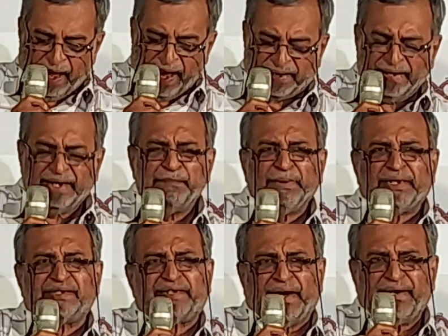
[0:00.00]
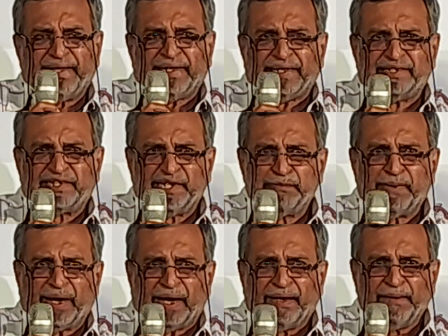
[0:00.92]
academic study in
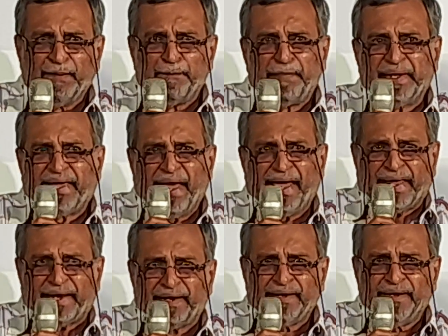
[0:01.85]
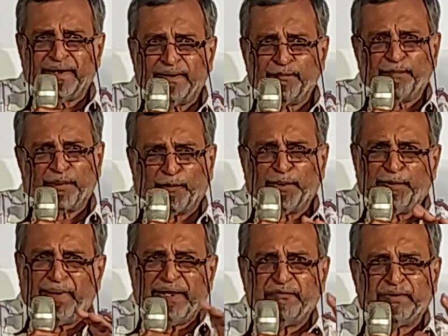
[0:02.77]
cinema began
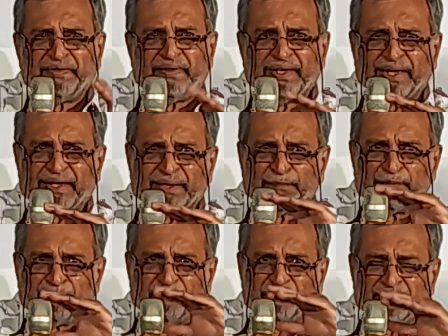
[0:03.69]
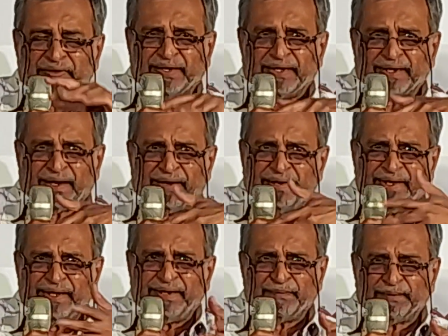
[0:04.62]
probably with the with the
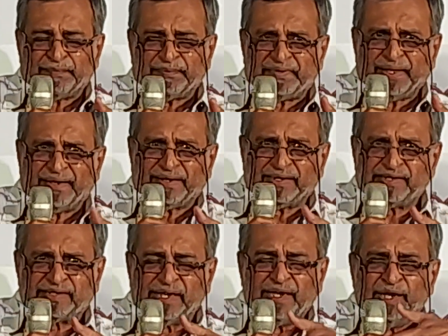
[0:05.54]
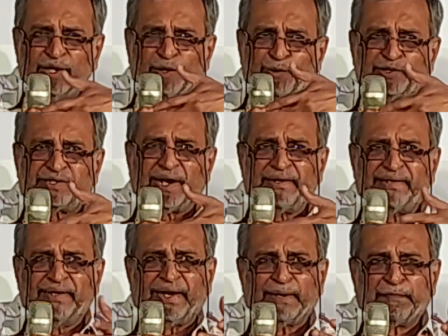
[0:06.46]
early theorists who
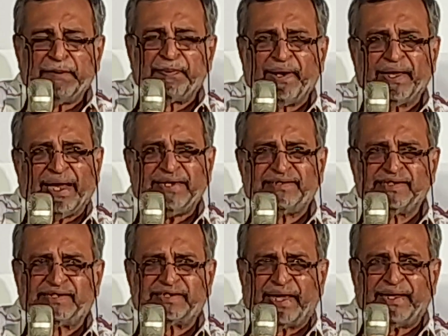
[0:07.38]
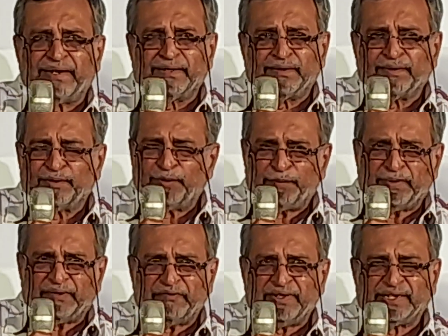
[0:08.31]
started like people like Eisenstein, whom
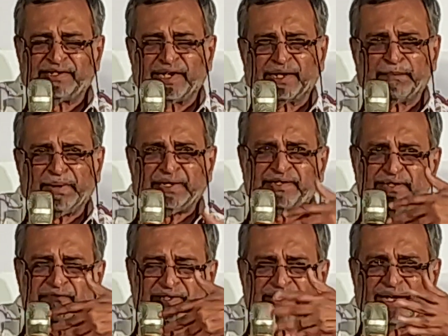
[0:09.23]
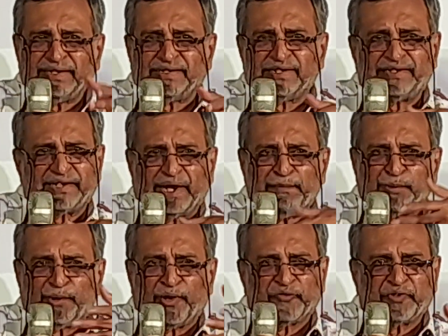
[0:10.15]
uh, Vidyashankar mentioned, Vidya Eisenstein,
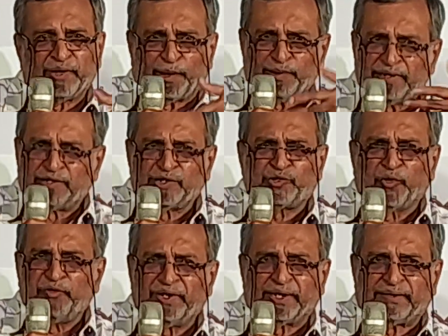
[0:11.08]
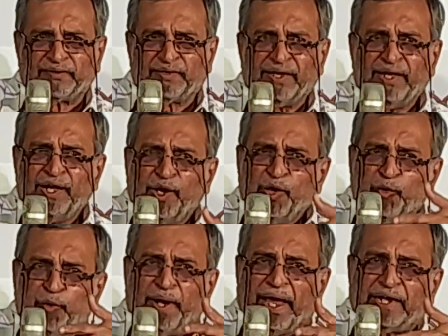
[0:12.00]
Pudovkin, all these the Soviet,
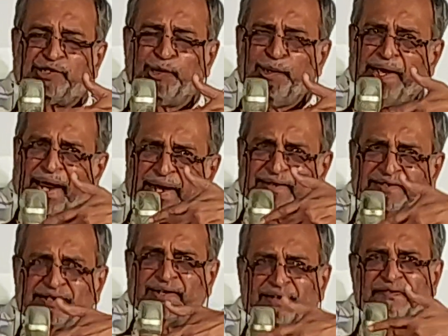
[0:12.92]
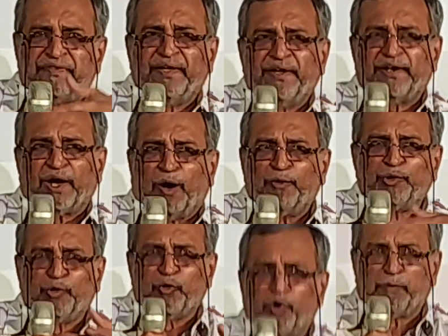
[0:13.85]
who actually had a certain theory how
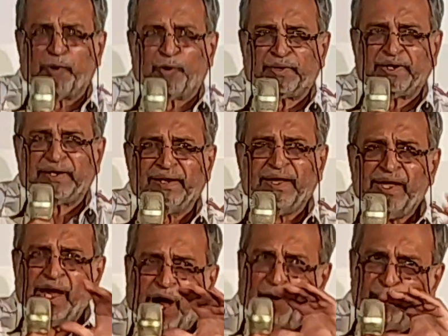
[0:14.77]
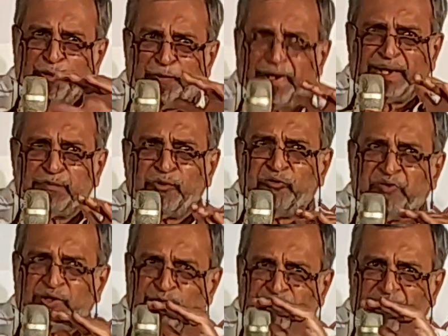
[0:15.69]
to go about it how to make
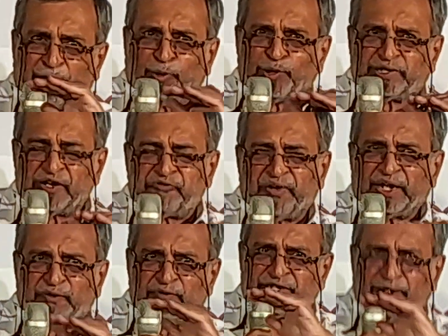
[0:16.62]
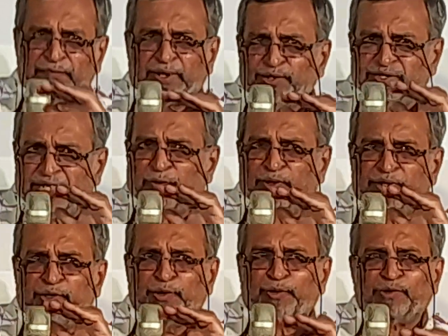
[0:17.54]
movies which are most effective, which are because they
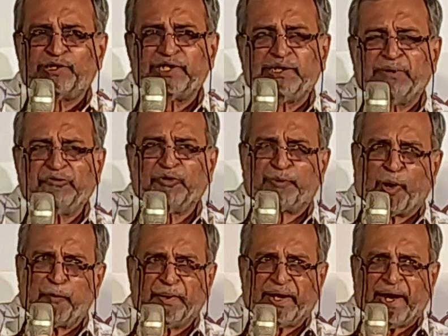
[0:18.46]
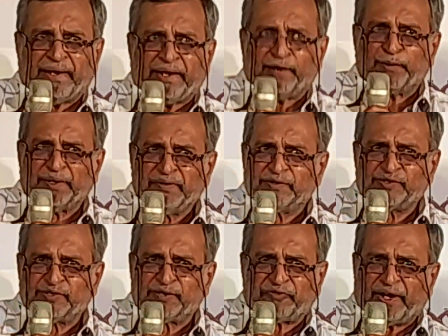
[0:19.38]
wanted to use cinema for propaganda. Okay, this
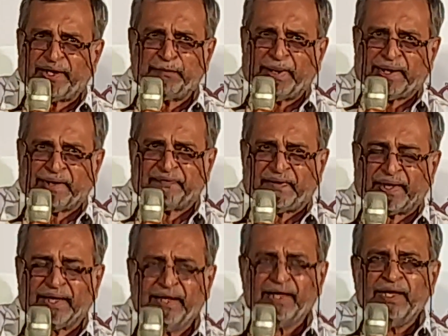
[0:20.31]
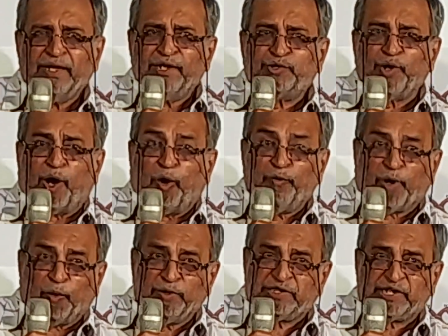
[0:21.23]
is the fundamental thing. So how,
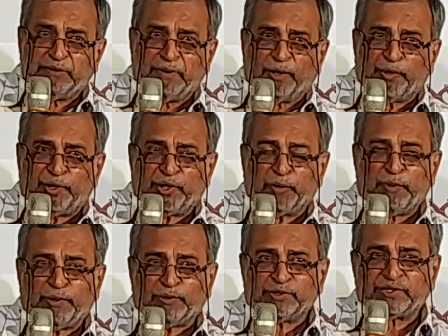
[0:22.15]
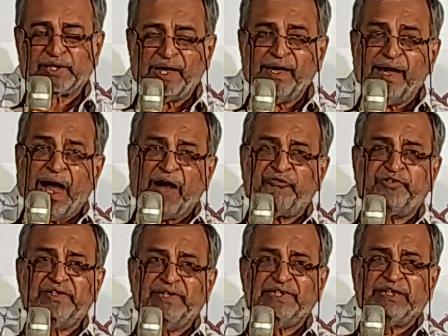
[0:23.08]
how is cinema going to be used?
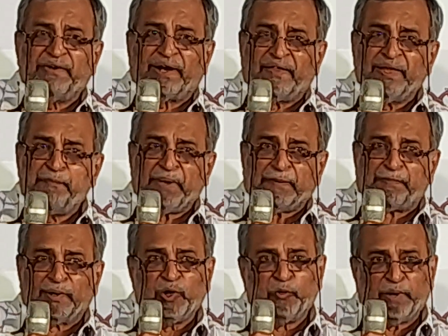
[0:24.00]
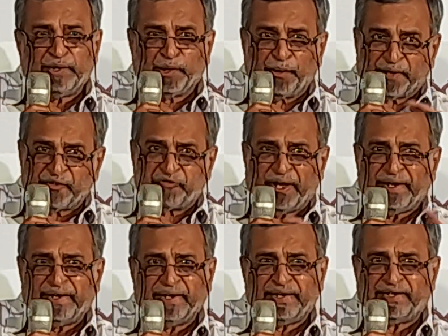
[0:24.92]
After this, there were other people who went on
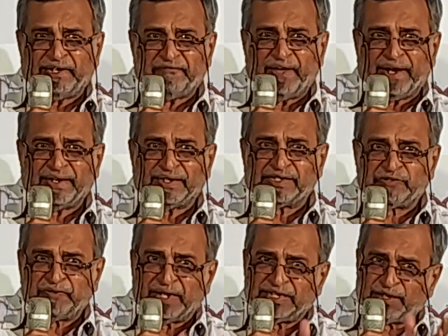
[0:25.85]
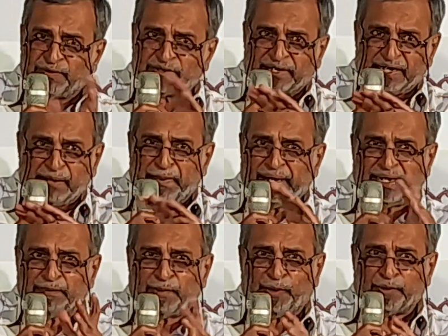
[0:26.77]
refining it in various ways. There was a
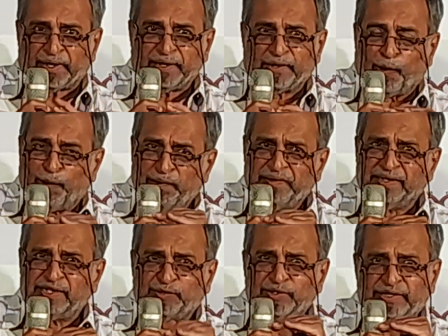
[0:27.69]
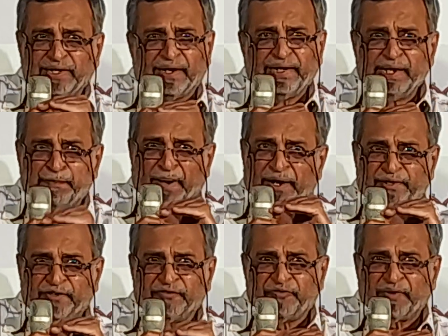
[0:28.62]
debate about it. All this was the early
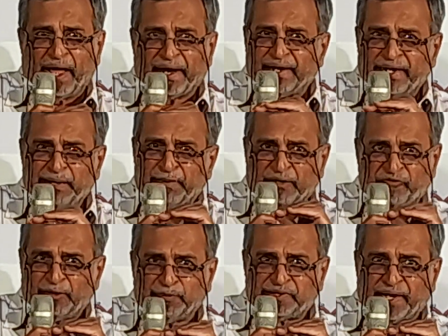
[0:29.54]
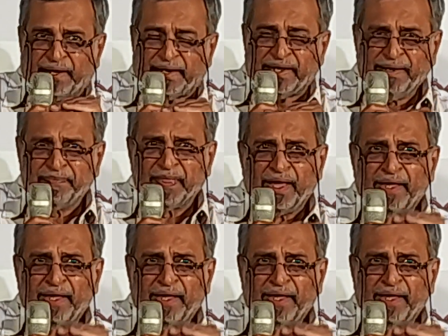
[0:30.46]
part of academic film study,